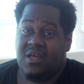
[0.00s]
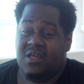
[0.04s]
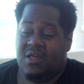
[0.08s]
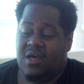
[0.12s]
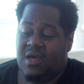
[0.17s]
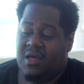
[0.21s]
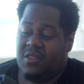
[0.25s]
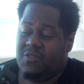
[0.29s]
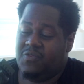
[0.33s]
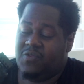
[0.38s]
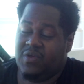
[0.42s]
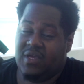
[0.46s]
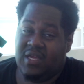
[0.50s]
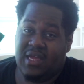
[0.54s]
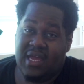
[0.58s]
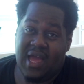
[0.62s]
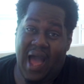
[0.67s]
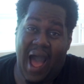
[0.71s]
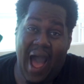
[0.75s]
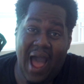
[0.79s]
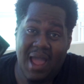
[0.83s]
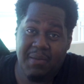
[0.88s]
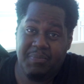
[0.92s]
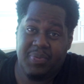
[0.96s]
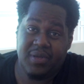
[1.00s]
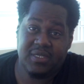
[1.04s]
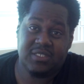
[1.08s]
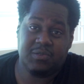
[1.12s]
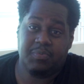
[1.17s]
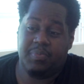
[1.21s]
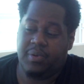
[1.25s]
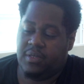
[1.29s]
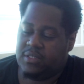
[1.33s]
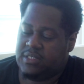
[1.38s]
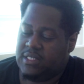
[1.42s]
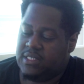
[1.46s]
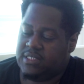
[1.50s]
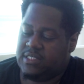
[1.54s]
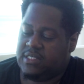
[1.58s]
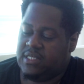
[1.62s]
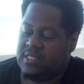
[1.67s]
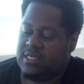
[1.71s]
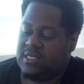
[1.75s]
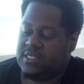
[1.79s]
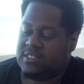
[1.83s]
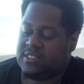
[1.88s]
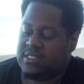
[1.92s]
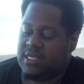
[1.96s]
the IBIS built into
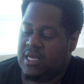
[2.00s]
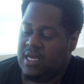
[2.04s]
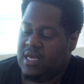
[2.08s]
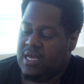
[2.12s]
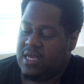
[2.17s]
this,